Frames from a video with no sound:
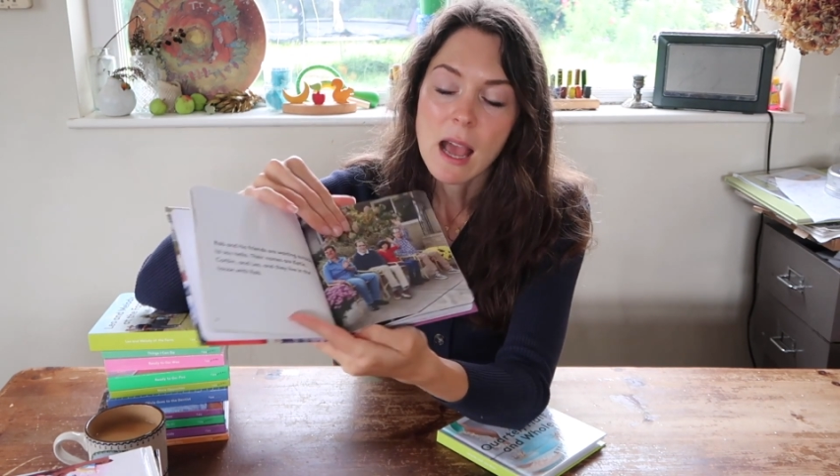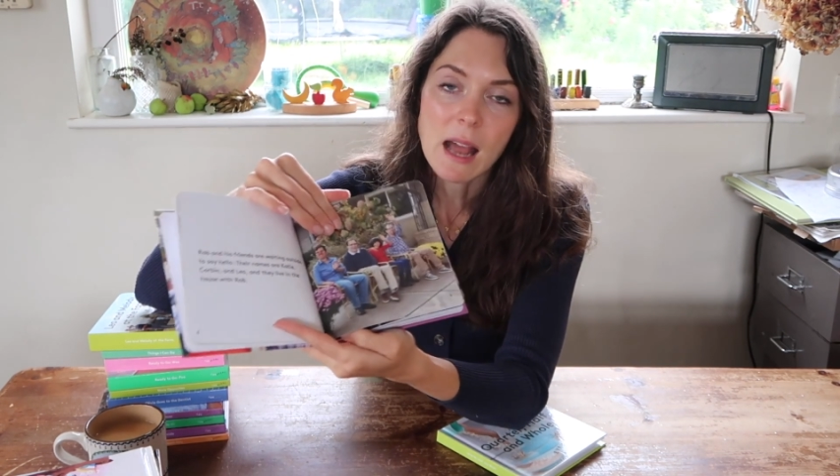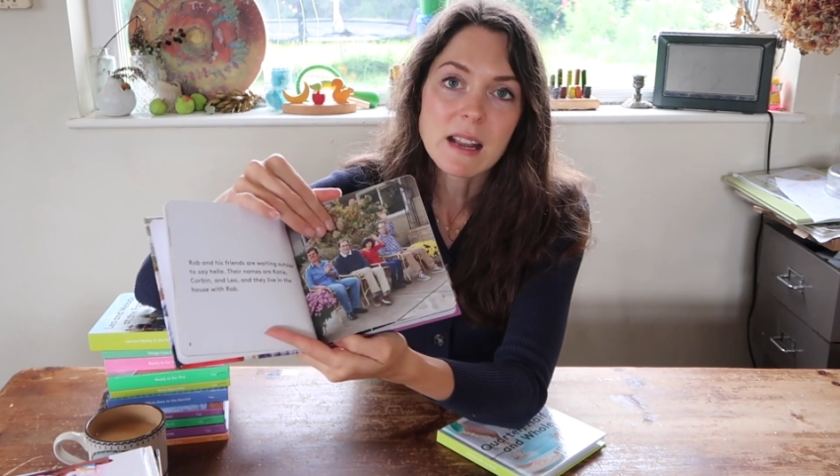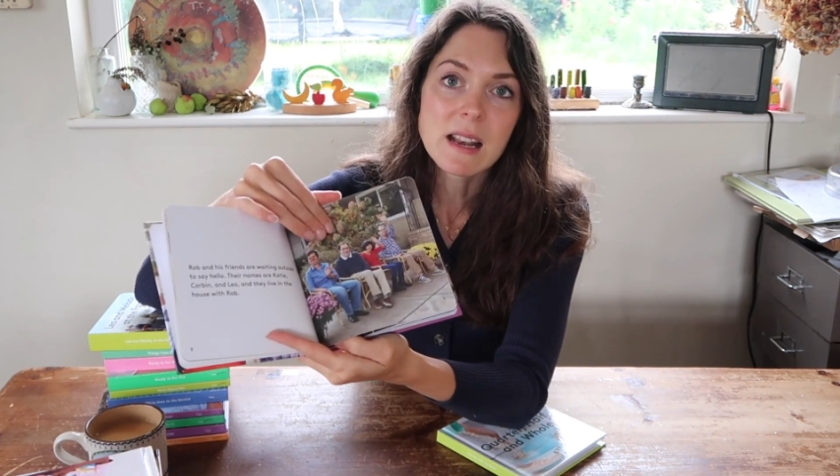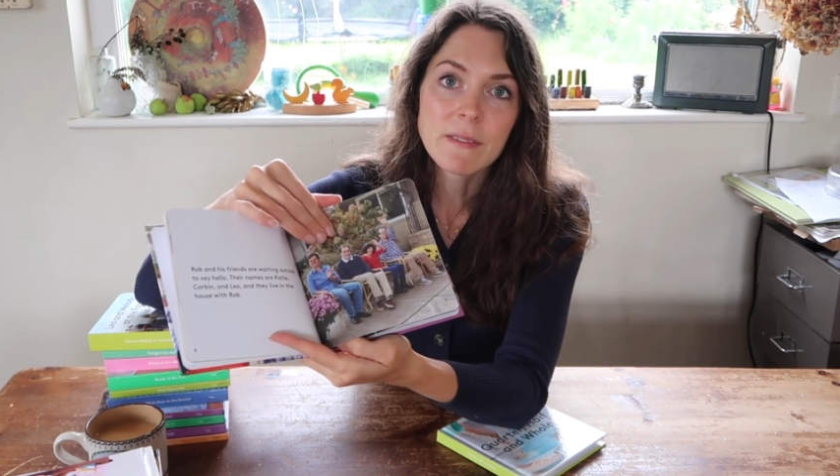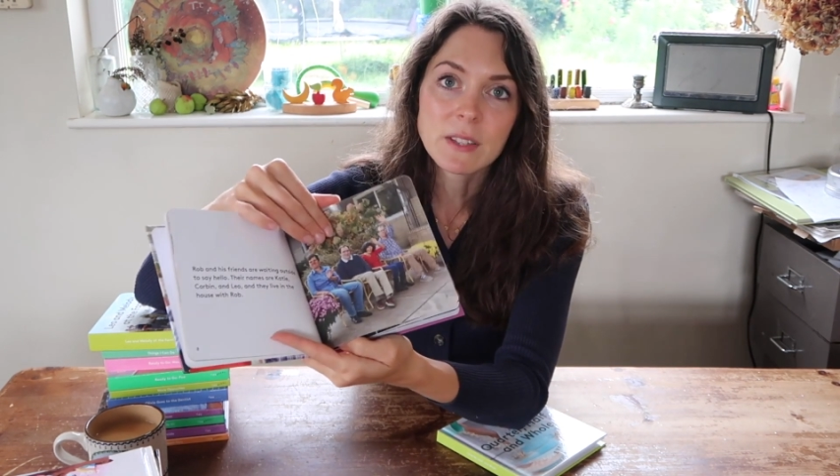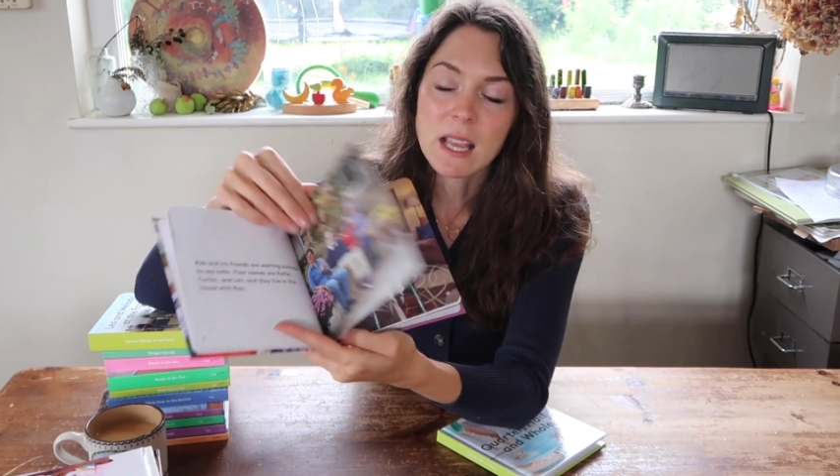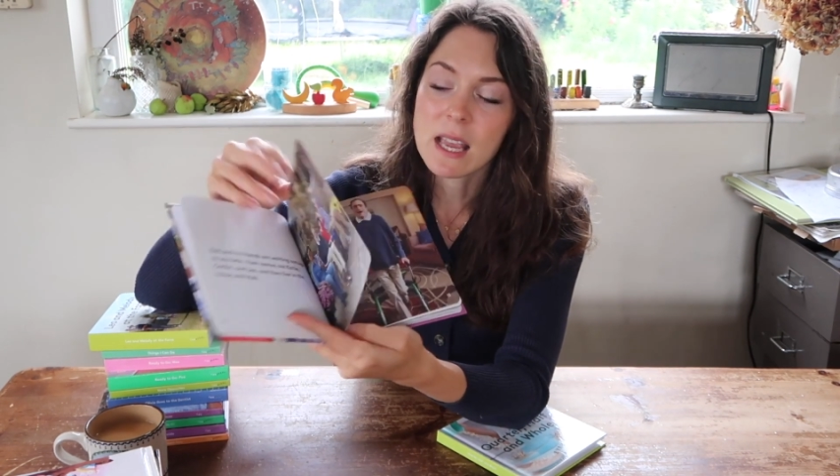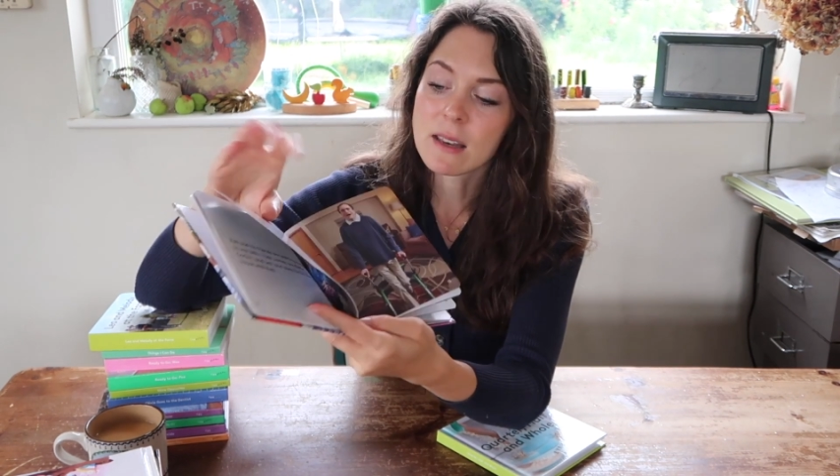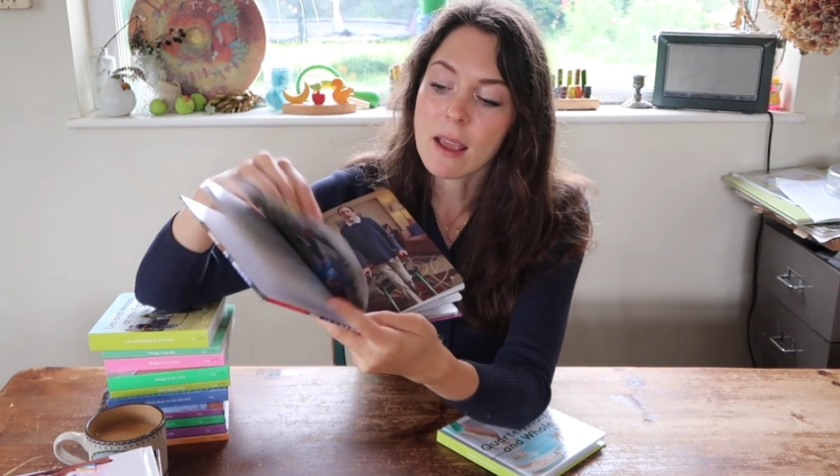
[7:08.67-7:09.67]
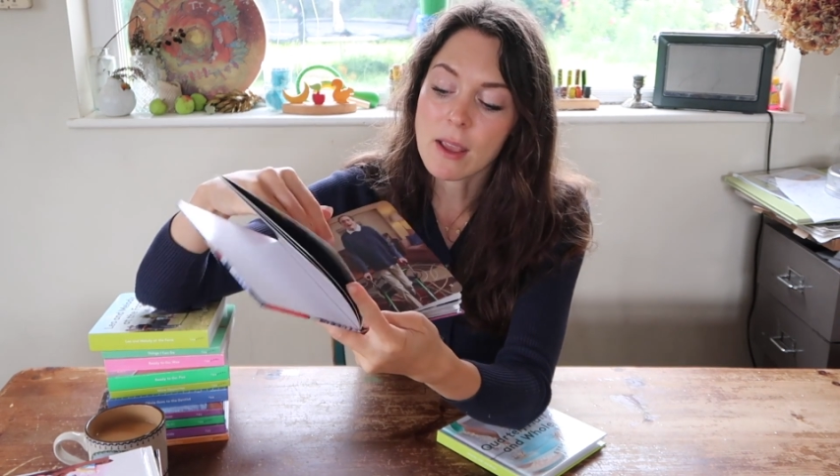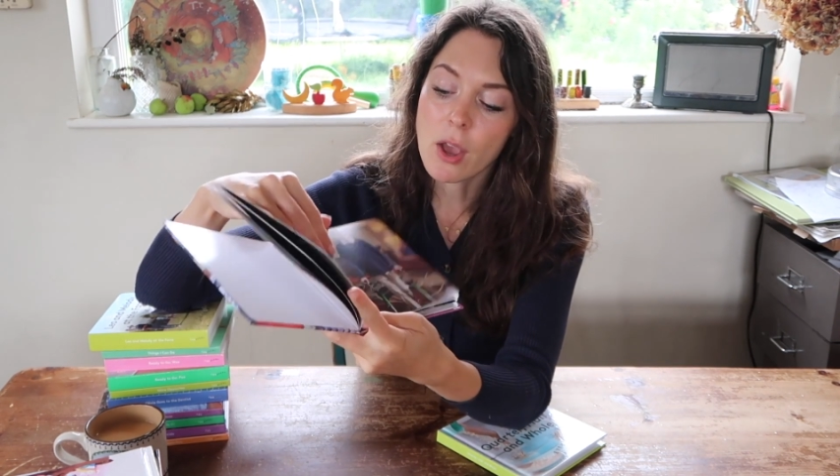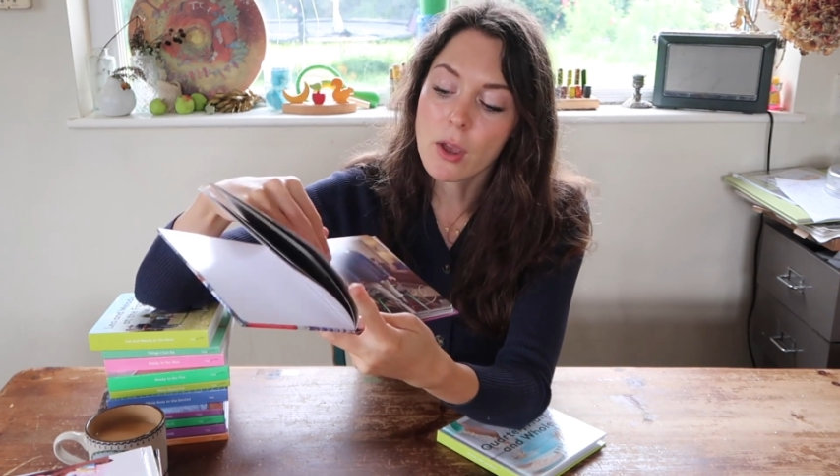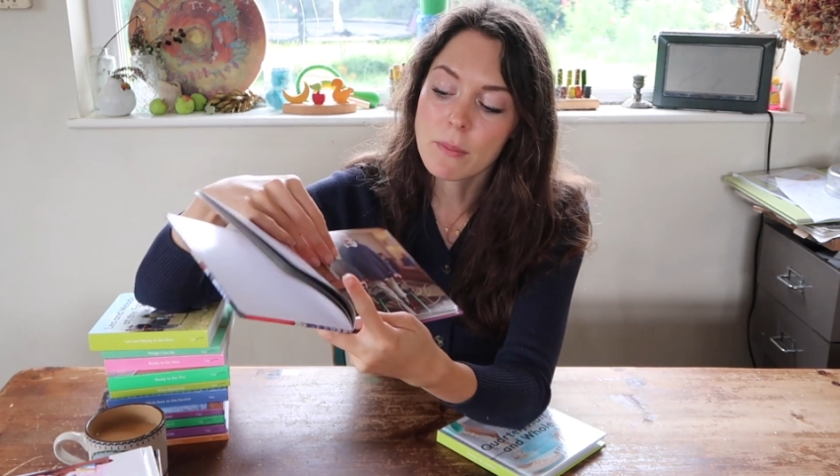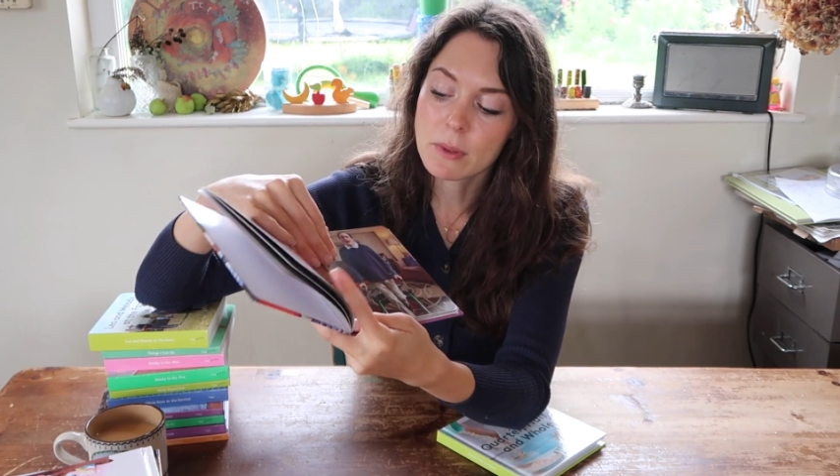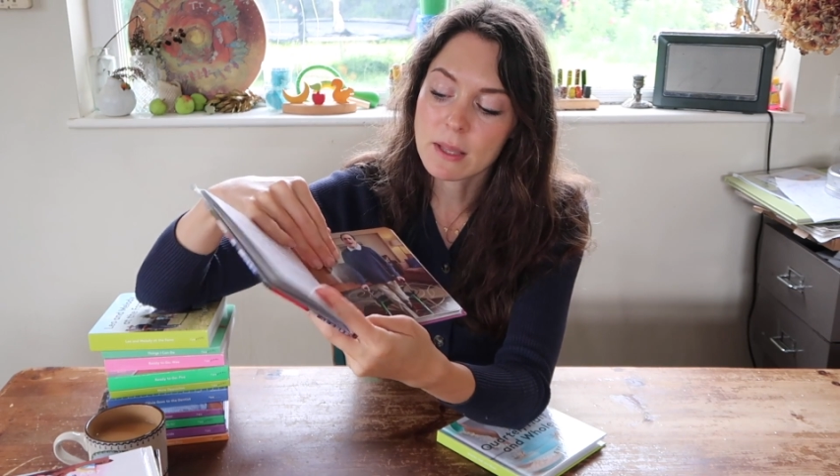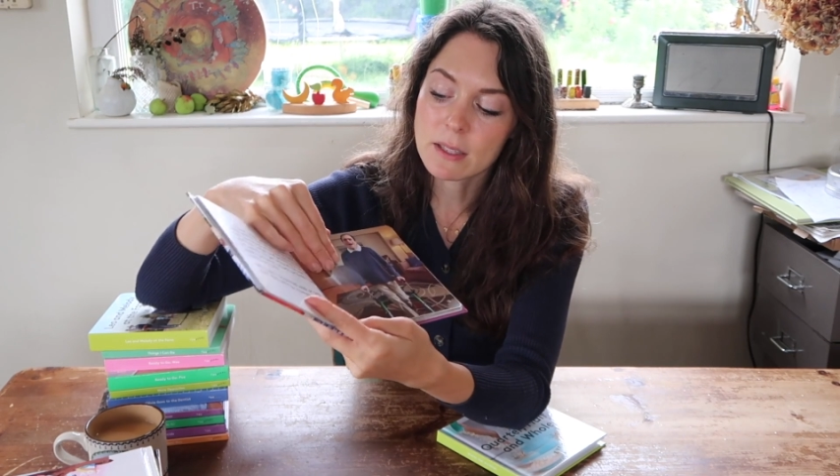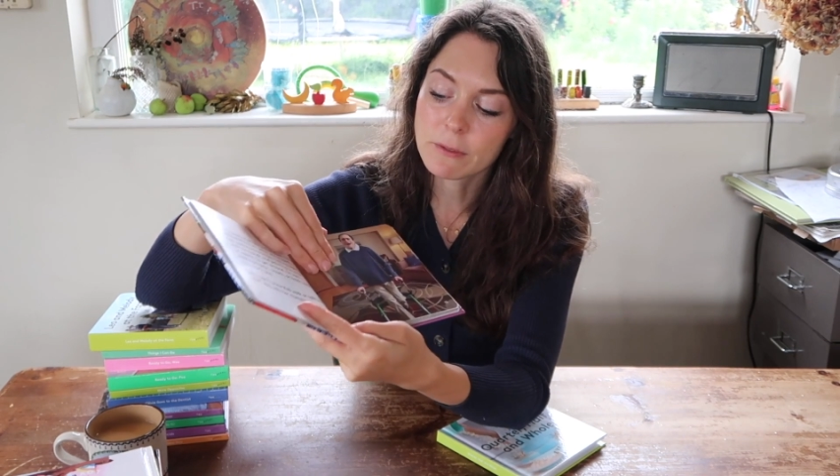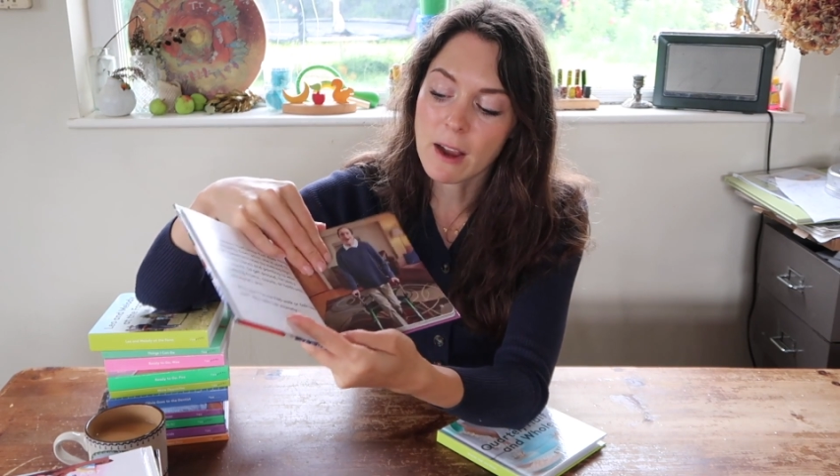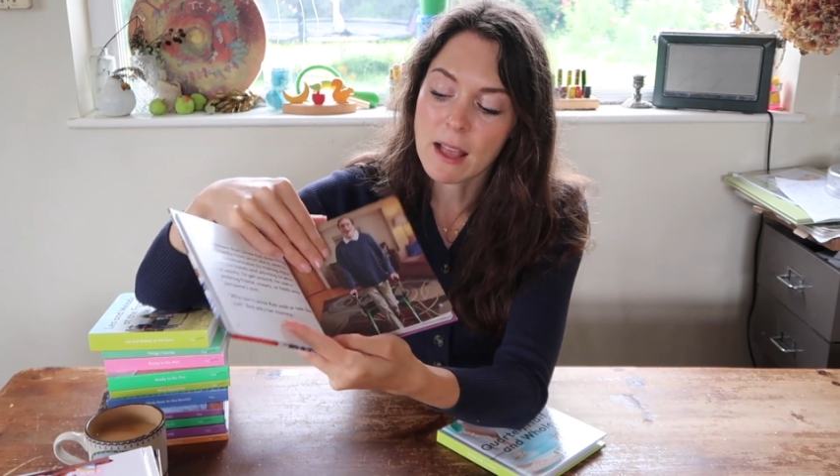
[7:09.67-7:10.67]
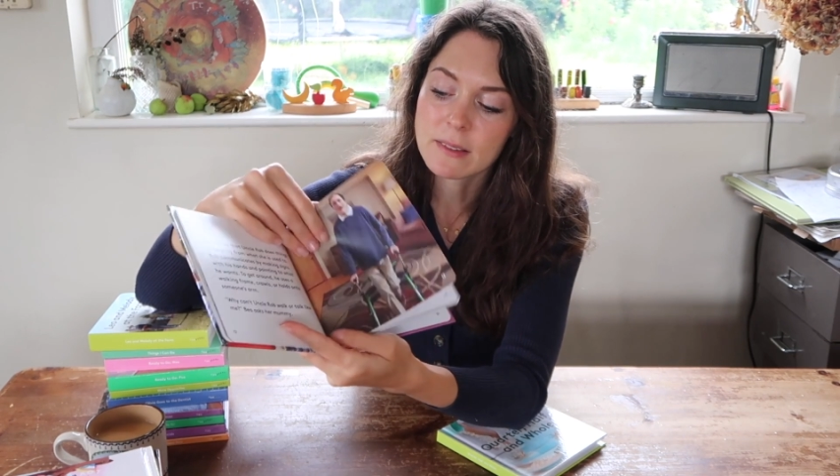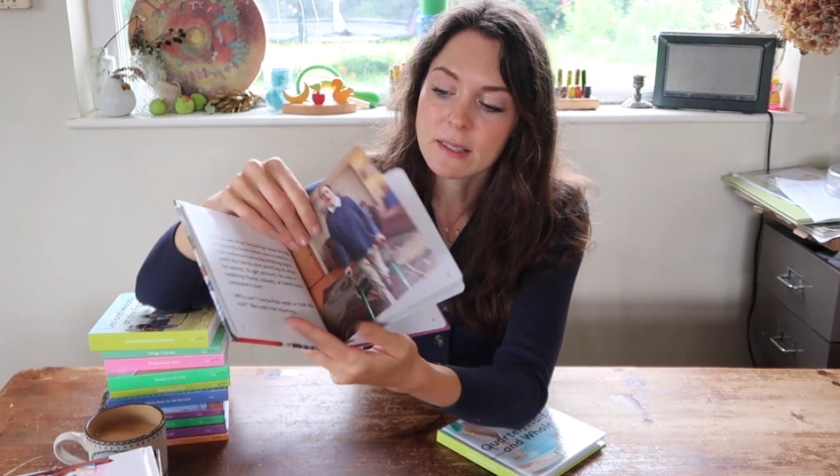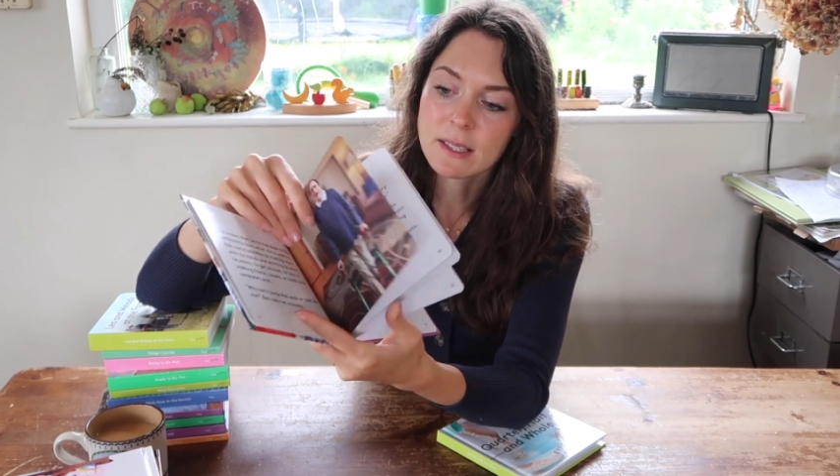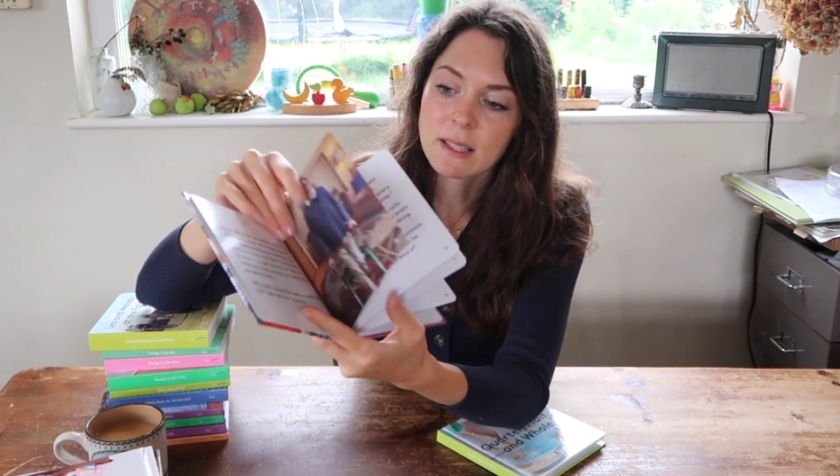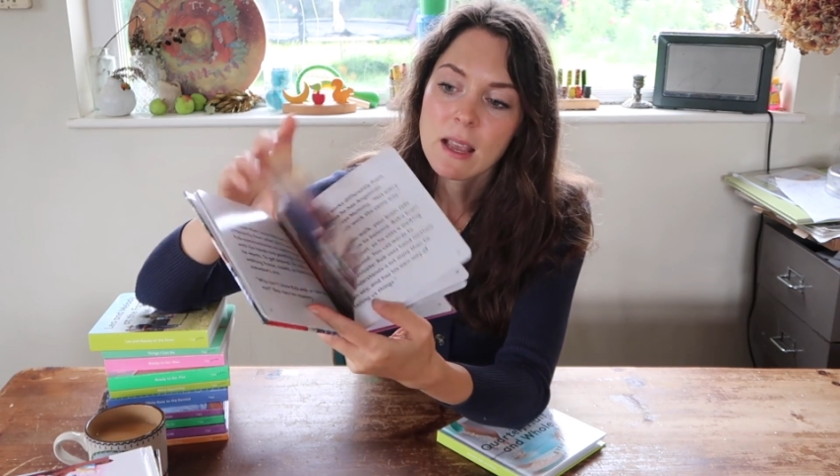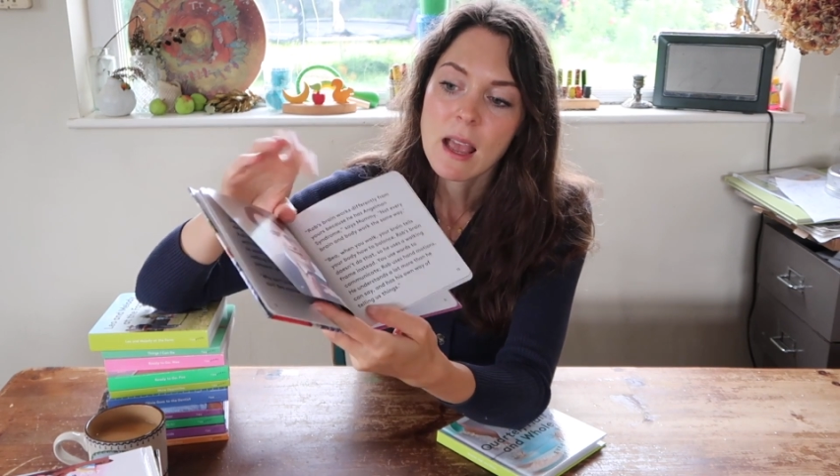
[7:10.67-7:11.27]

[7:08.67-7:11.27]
And he lives in a home with his friends,